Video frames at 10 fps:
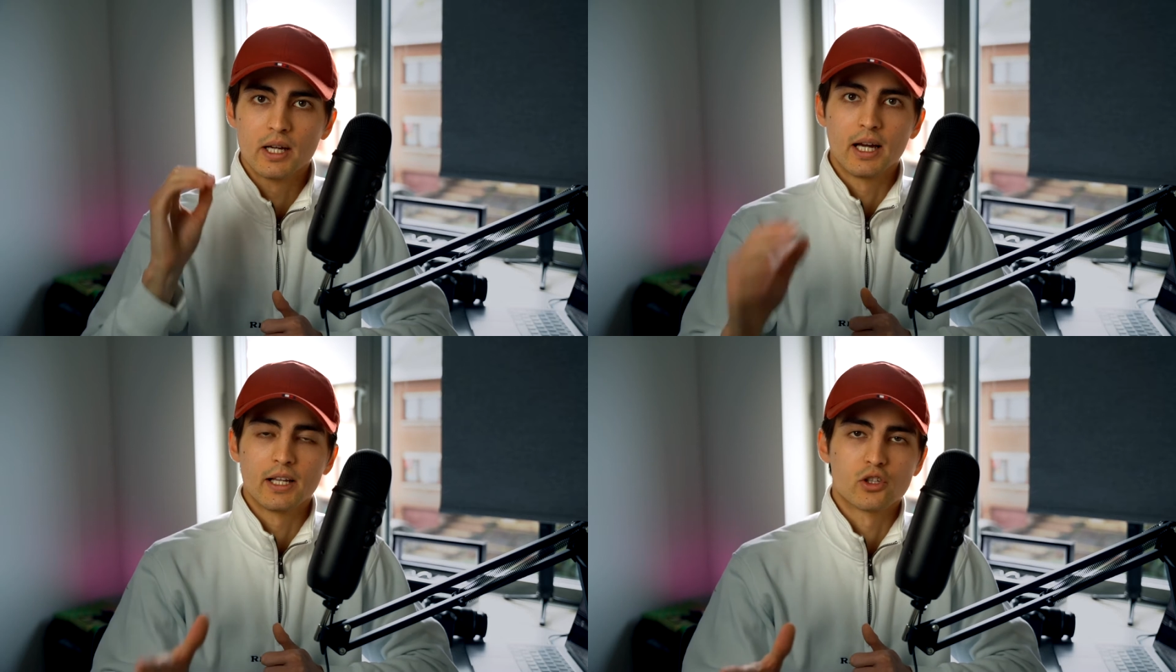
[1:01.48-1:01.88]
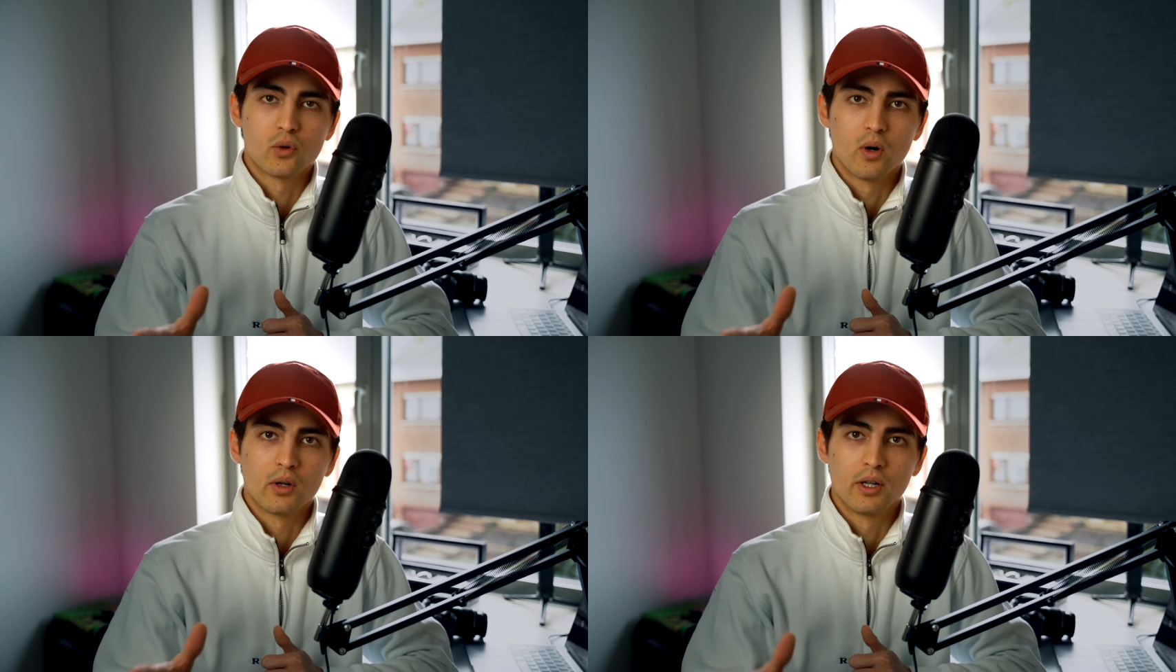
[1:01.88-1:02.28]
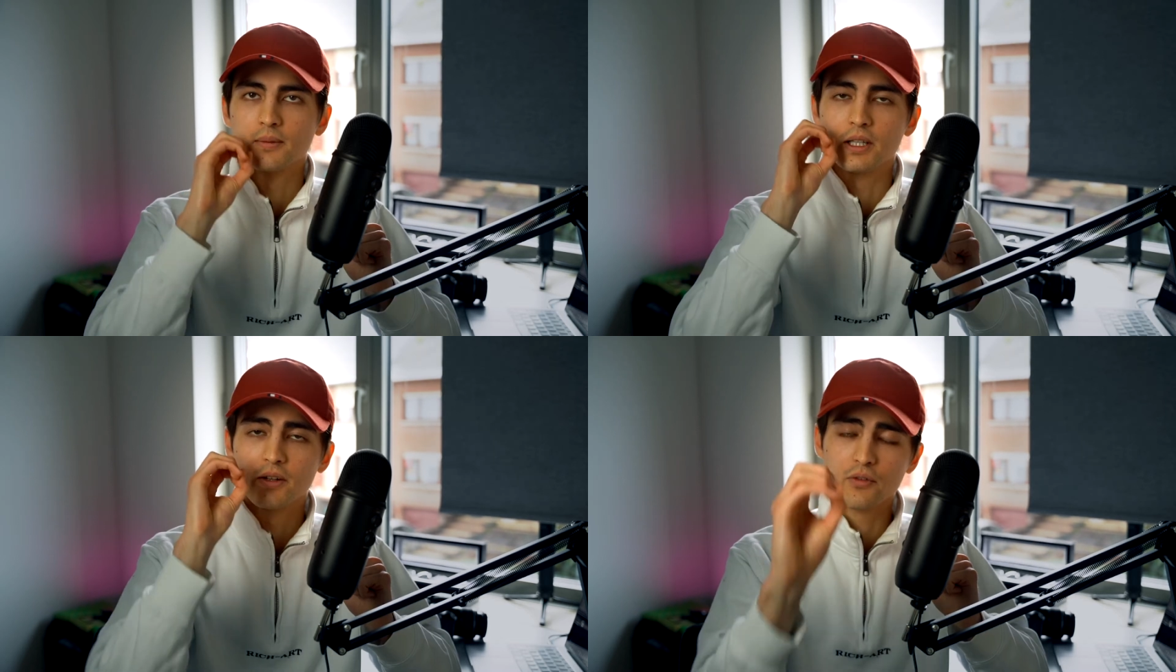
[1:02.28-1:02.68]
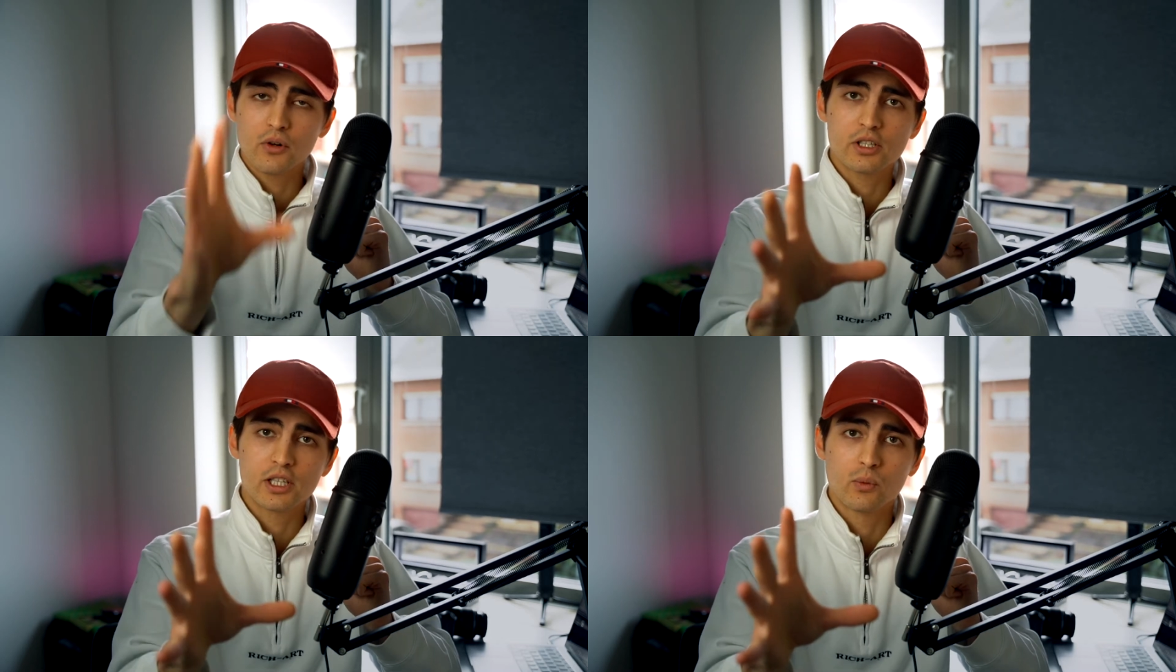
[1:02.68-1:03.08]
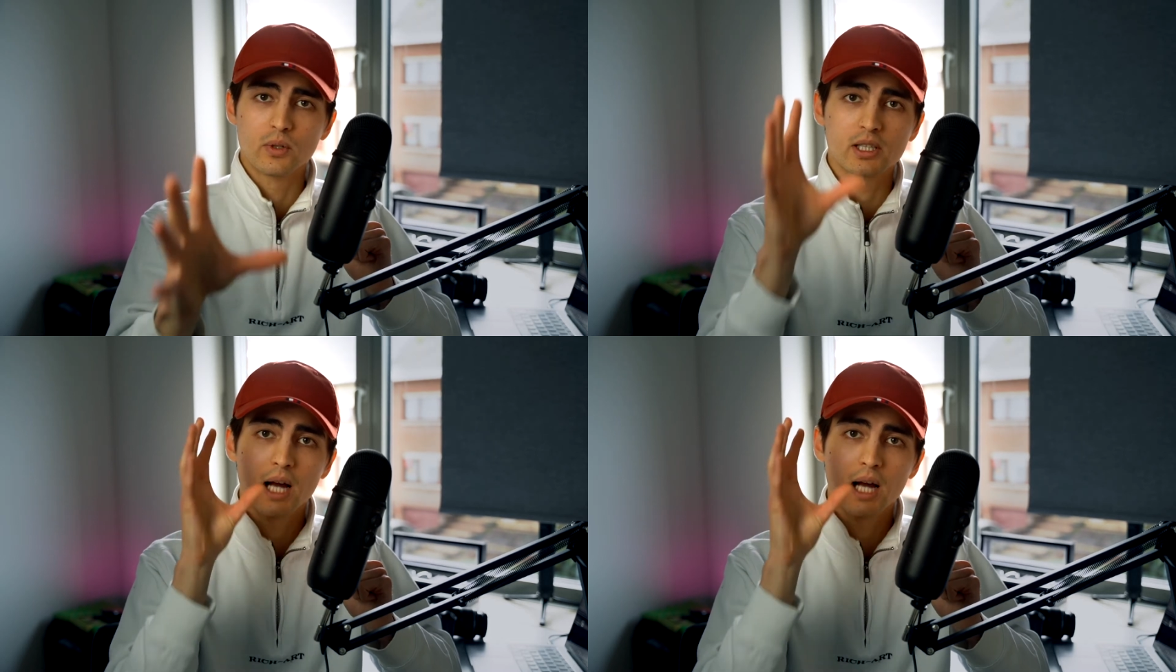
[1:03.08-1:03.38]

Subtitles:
and so on. In the first sequence,